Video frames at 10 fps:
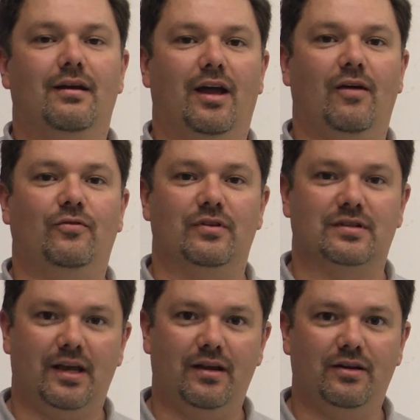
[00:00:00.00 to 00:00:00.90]
After the
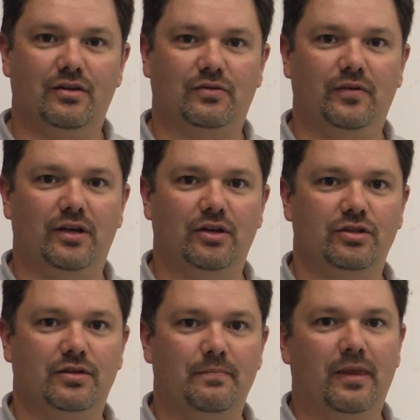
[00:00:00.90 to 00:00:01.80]
sanding is
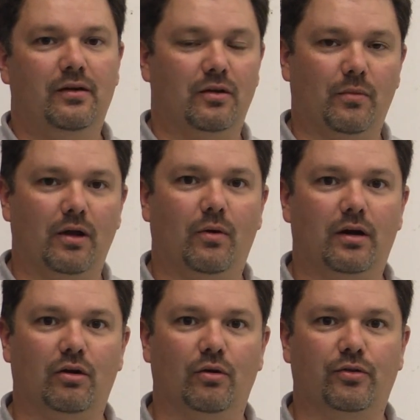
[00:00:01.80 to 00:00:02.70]
finished, you might
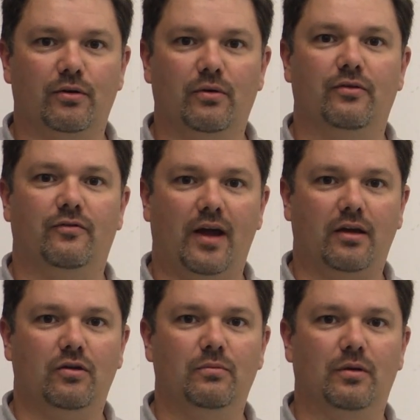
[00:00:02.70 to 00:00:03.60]
want to go through with a
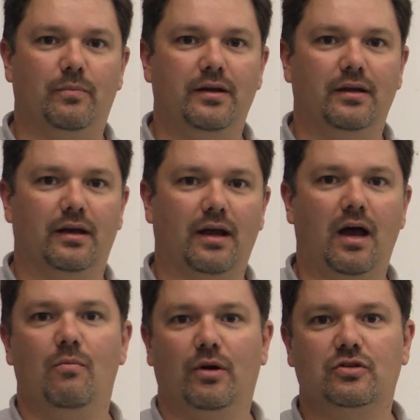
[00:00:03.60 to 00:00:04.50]
vacuum depending on
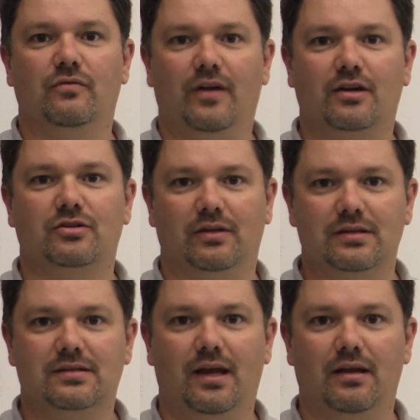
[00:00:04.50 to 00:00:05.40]
how much you've
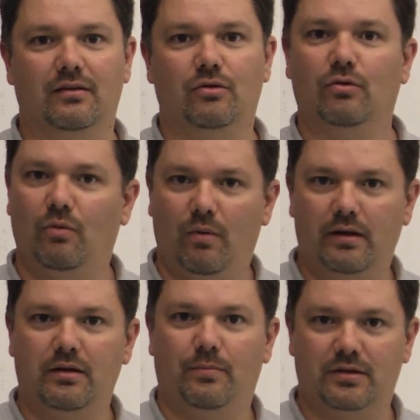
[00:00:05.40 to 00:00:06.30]
actually sanded. You don't
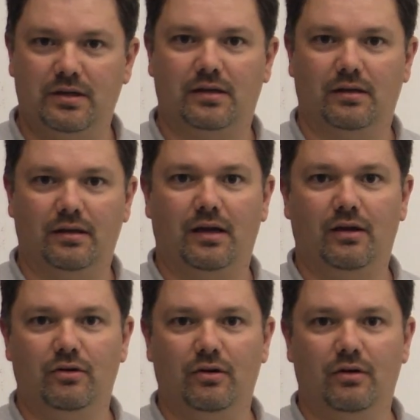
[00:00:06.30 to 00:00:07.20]
want any particulate
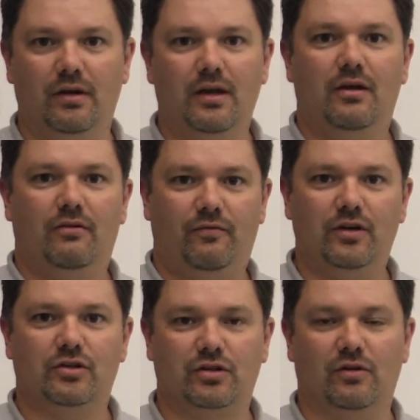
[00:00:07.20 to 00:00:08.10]
on your
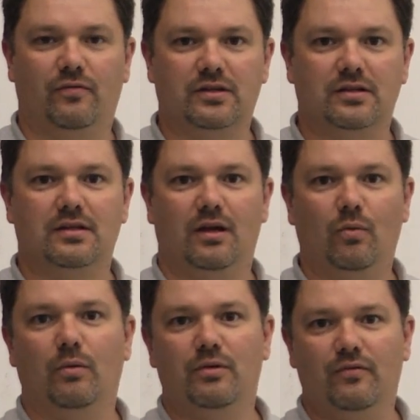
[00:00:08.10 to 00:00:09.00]
finish surface because that
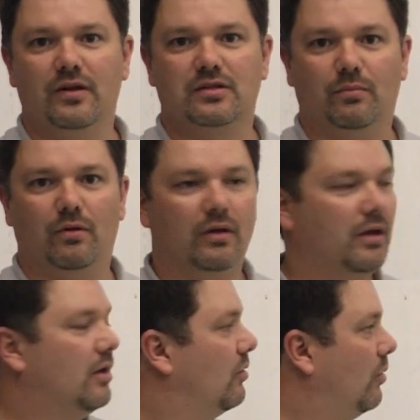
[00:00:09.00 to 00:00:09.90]
will be visible
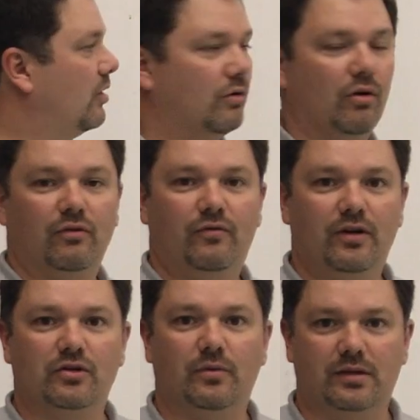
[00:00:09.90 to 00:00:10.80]
when you go to
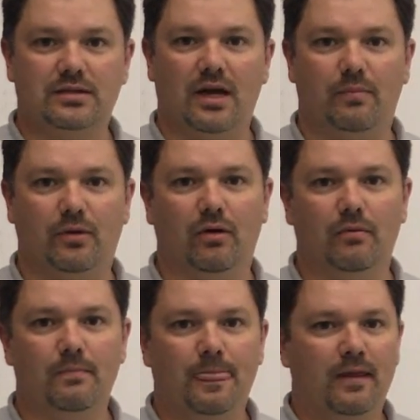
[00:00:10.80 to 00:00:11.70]
finish with the top
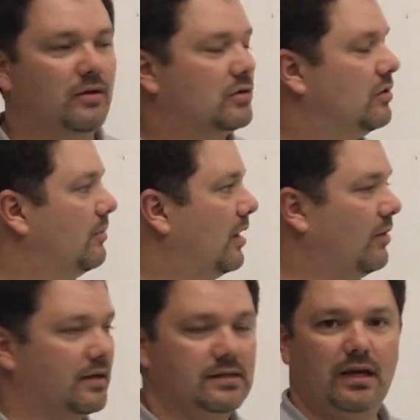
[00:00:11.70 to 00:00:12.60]
coat. So you might
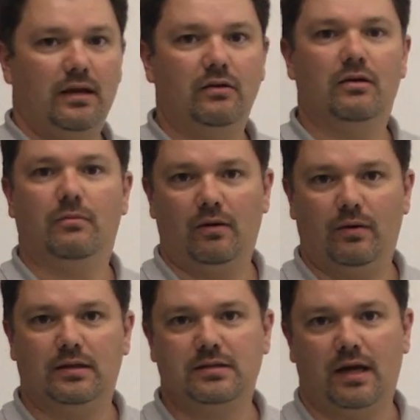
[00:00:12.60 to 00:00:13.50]
want to sand it, you might
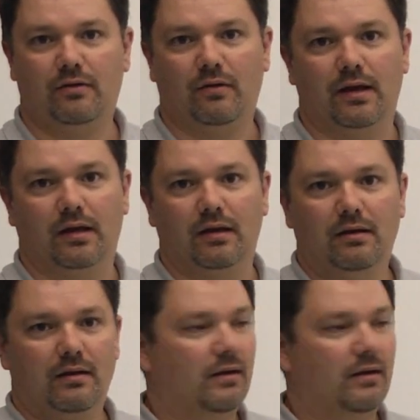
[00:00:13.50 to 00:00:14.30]
want to tack rag it.